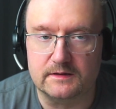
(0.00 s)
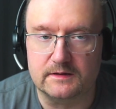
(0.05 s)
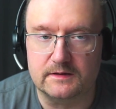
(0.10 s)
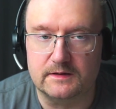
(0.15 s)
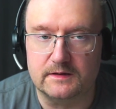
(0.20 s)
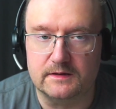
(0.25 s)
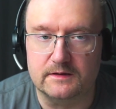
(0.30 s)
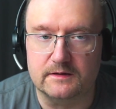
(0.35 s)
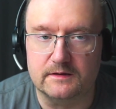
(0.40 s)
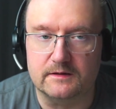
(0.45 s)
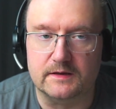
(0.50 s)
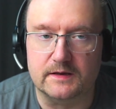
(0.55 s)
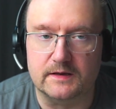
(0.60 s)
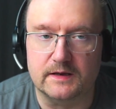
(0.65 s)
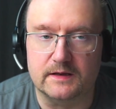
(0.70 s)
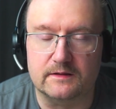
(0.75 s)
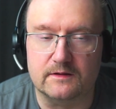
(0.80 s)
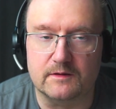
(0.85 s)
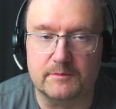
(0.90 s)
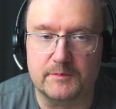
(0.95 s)
didn't
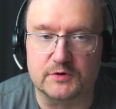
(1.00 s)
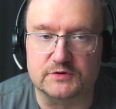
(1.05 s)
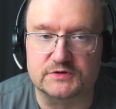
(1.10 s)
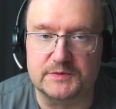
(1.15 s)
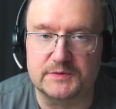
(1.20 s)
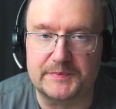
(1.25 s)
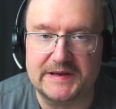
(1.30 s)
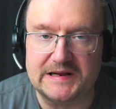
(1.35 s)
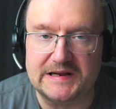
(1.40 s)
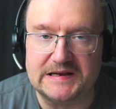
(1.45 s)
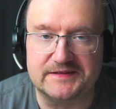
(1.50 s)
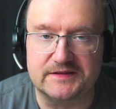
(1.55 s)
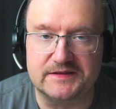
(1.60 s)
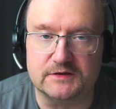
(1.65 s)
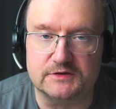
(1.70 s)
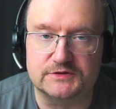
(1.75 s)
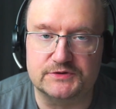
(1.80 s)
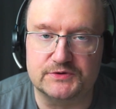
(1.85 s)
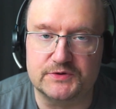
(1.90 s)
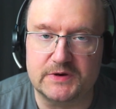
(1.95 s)
get the
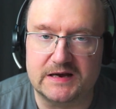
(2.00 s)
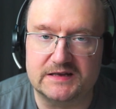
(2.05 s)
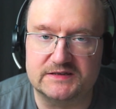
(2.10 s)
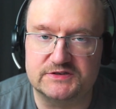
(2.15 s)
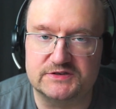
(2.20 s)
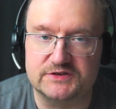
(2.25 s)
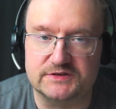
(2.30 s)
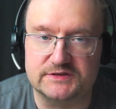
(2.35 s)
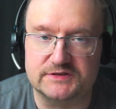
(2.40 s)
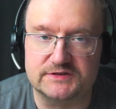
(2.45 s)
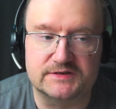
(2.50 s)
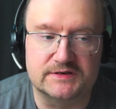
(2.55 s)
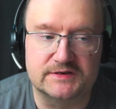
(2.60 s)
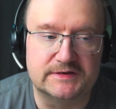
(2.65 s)
possibilities to adjust